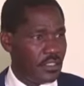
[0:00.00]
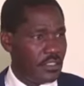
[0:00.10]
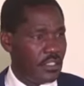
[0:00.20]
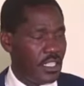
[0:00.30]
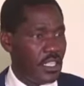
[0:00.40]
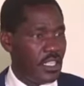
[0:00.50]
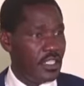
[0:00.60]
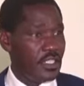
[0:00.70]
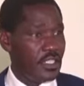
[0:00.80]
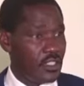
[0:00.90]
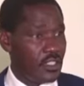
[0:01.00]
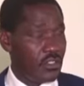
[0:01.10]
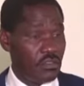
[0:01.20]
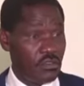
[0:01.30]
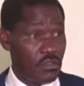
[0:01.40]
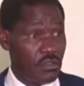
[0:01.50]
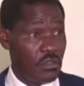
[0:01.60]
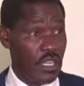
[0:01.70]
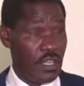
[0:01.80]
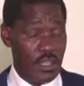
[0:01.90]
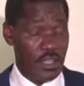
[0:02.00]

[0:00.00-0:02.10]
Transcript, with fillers: uh, decision. So uh,